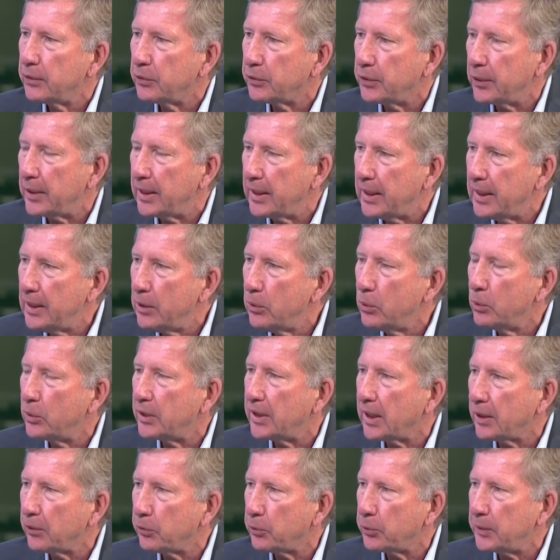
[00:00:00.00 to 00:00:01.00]
the EU
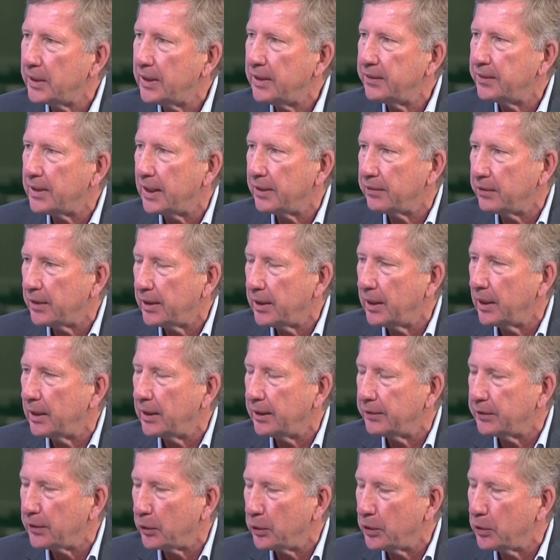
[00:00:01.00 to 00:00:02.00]
countries and the,
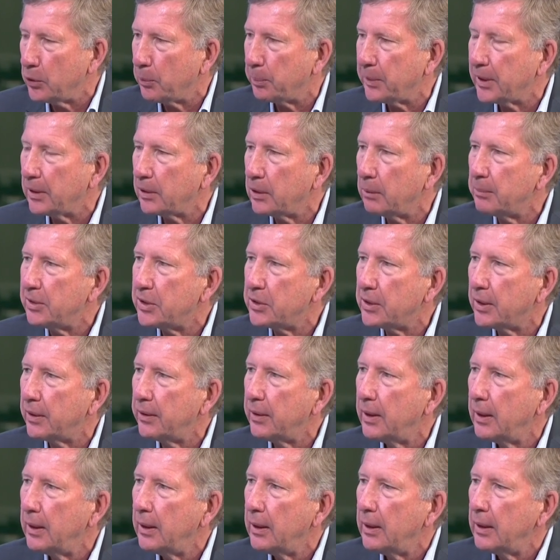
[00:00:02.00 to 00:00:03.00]
and the European Commission